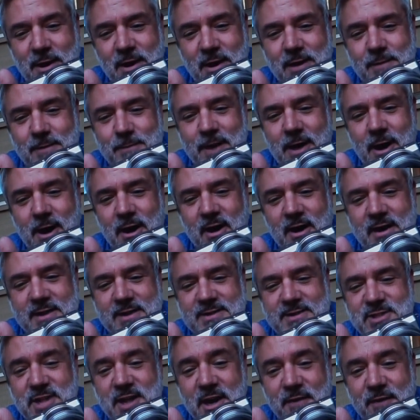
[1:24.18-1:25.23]
Meredith,
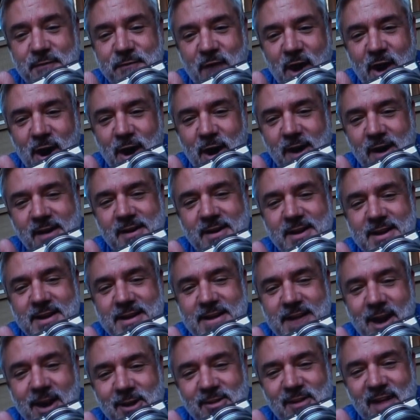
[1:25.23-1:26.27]
Jennifer,
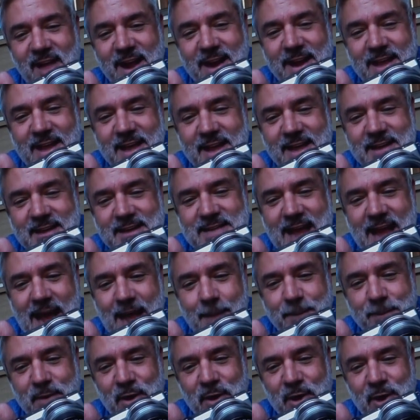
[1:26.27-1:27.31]
Caroline again,
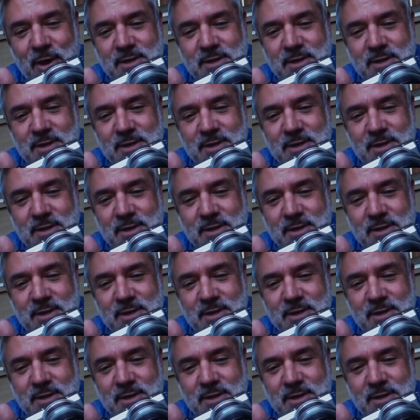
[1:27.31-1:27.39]
Tapper,